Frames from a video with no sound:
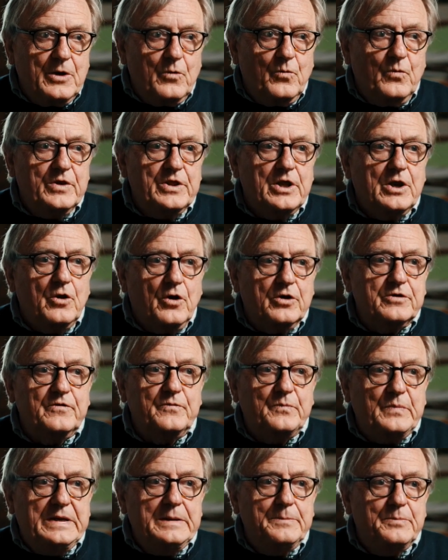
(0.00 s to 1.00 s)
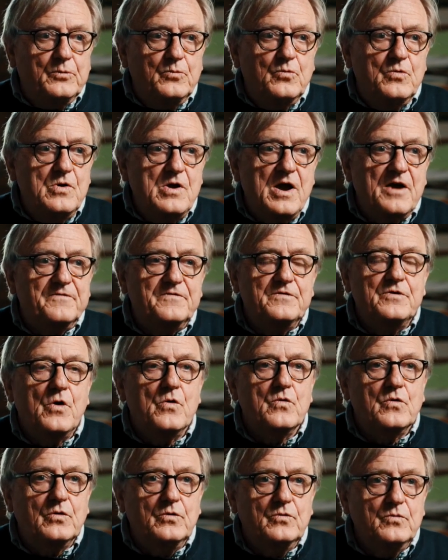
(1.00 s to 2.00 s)
with a lot of people who have
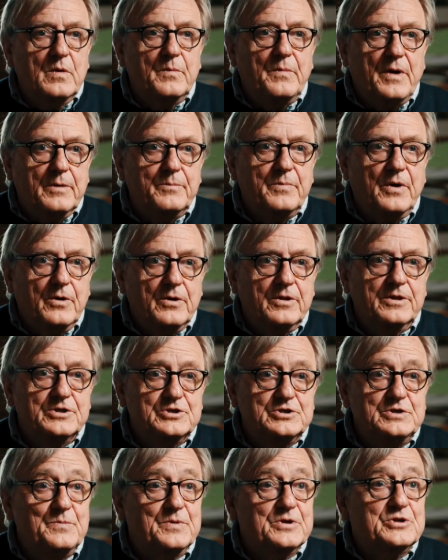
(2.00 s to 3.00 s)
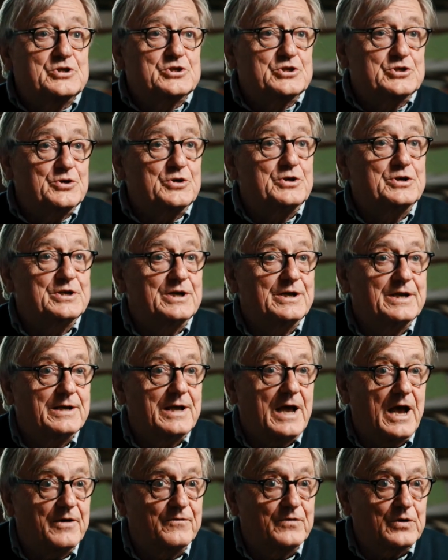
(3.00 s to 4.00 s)
no clue about biology, but should
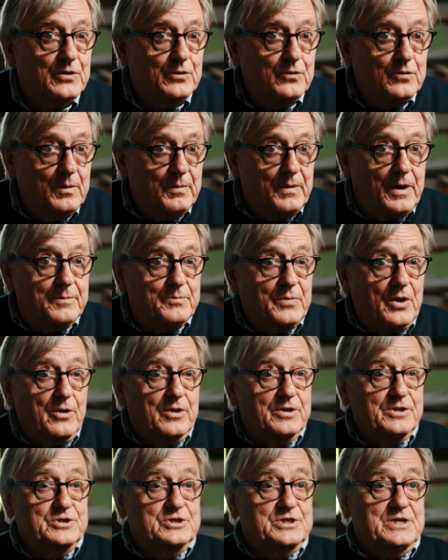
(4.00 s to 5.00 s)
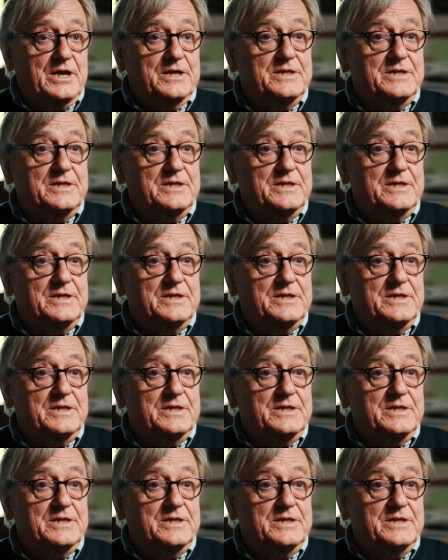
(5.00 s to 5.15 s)
have a clue about biology.